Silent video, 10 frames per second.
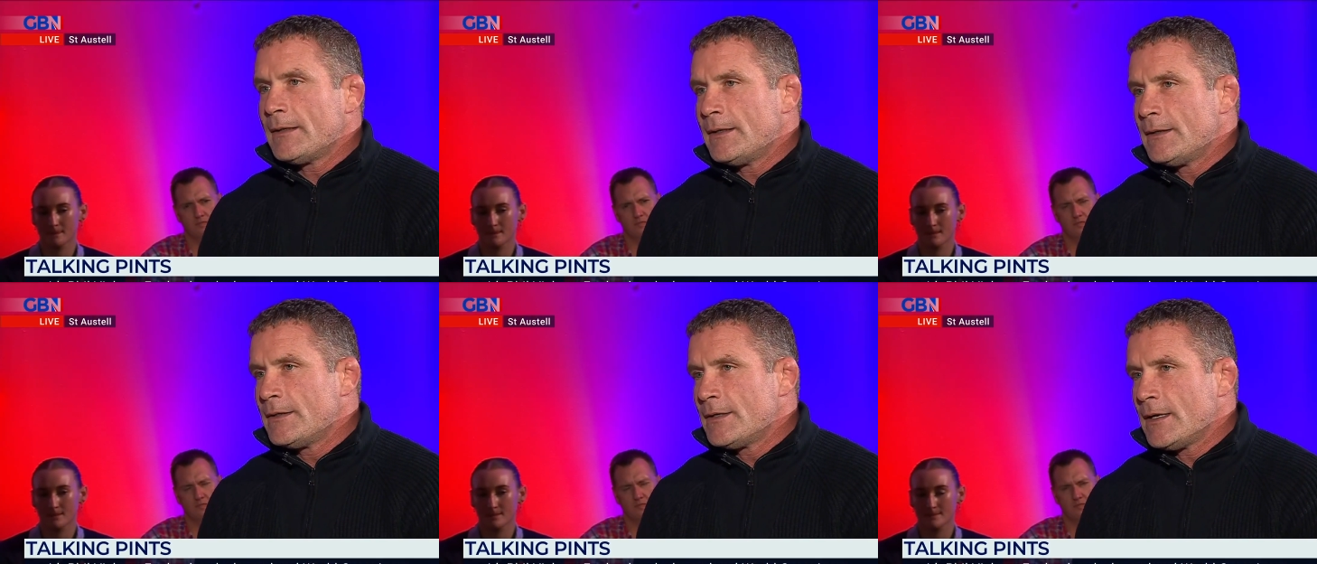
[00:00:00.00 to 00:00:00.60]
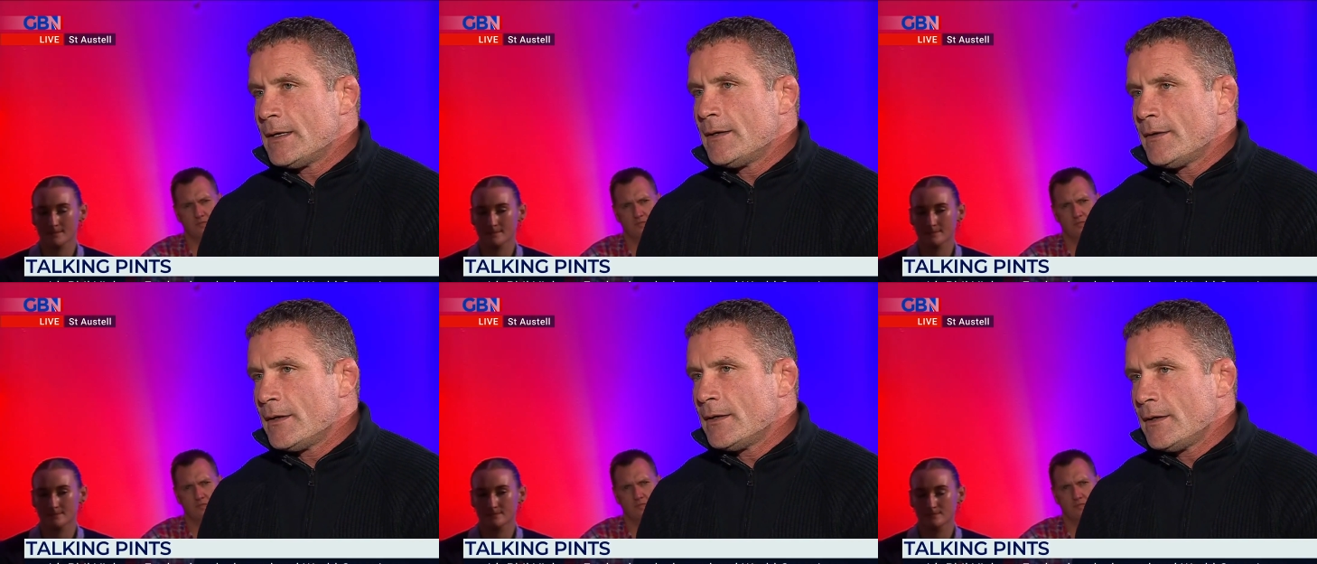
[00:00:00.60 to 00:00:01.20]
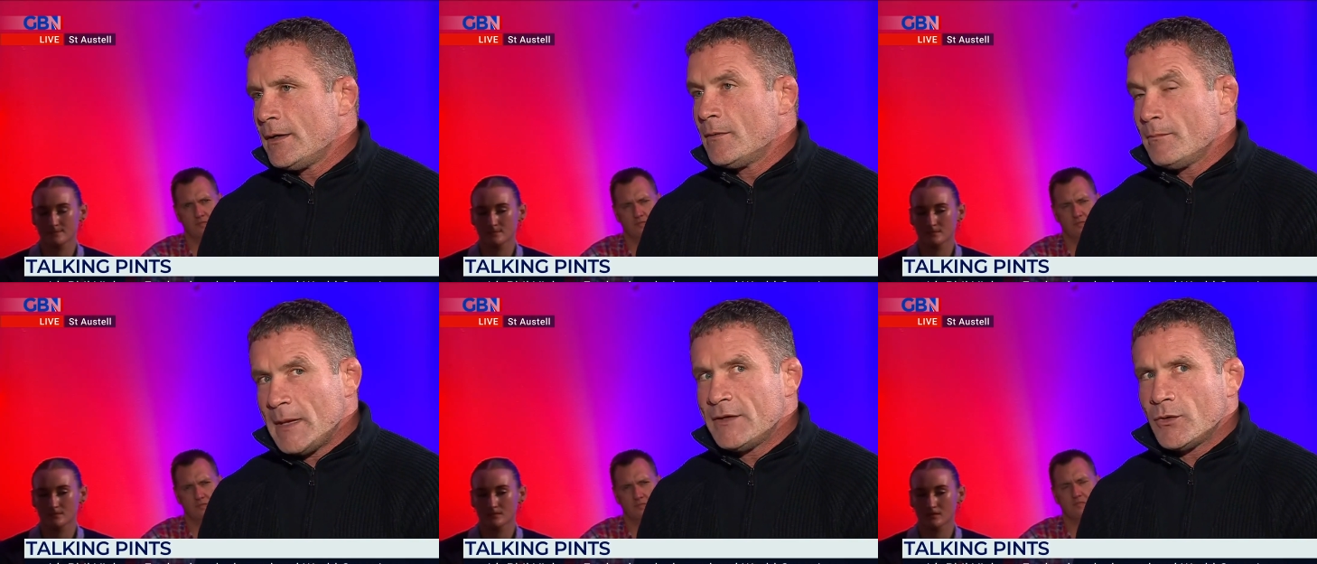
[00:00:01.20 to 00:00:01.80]
Speaker 1: and uh, the you
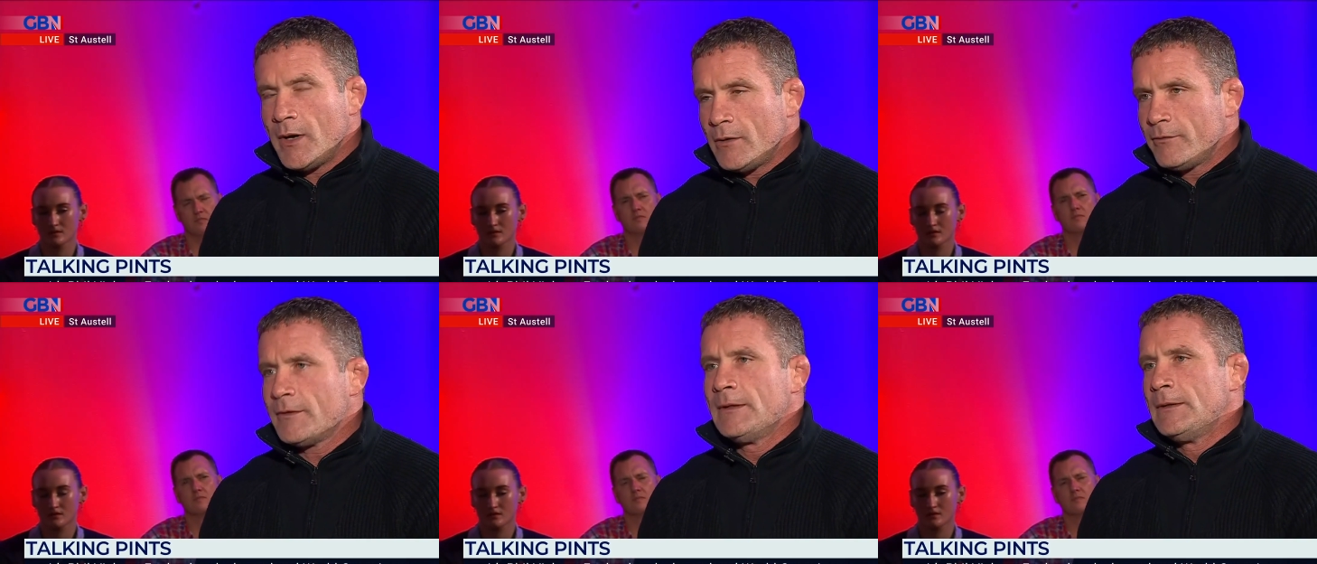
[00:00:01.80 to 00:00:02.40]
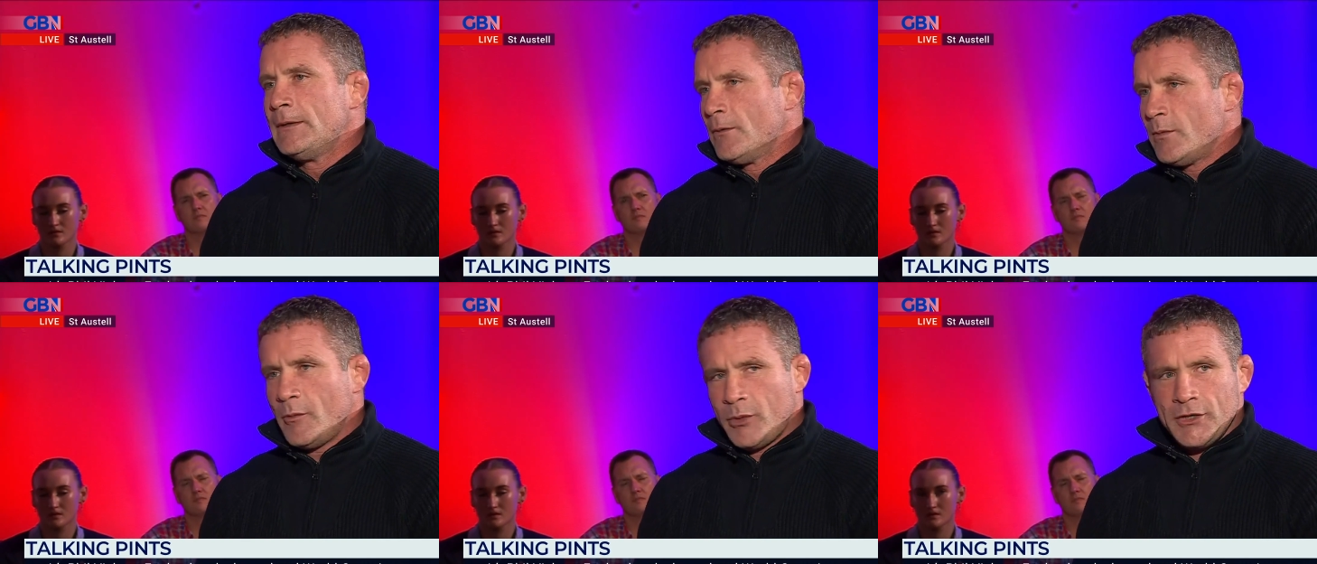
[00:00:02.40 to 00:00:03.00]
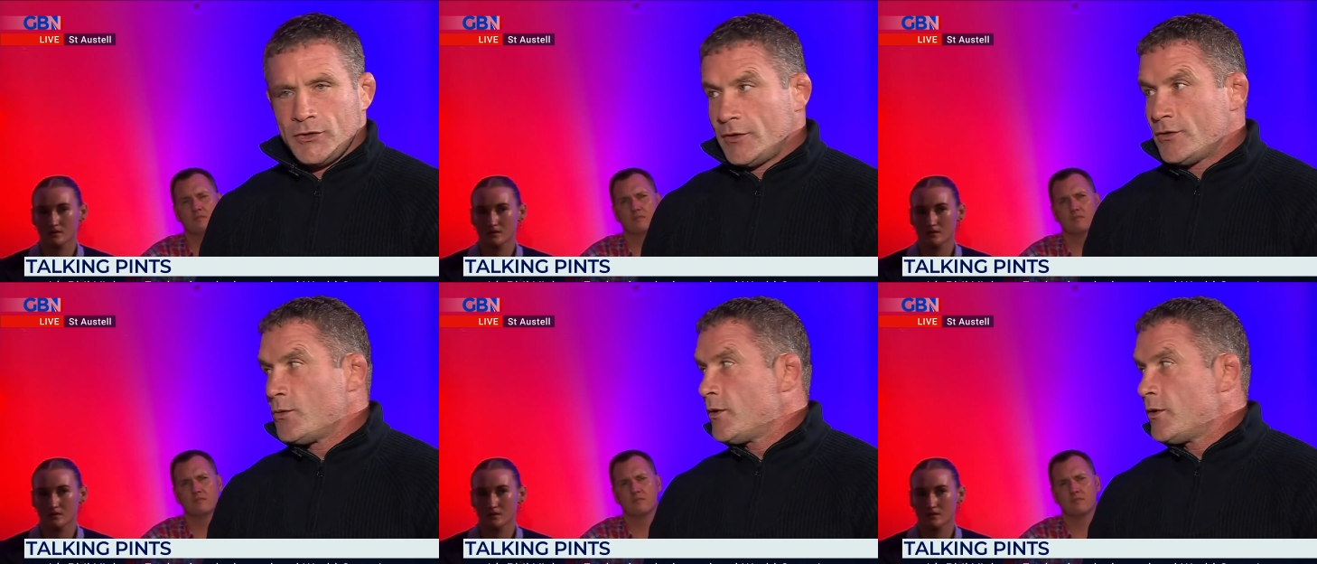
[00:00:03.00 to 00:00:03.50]
know mental health, with the pressures.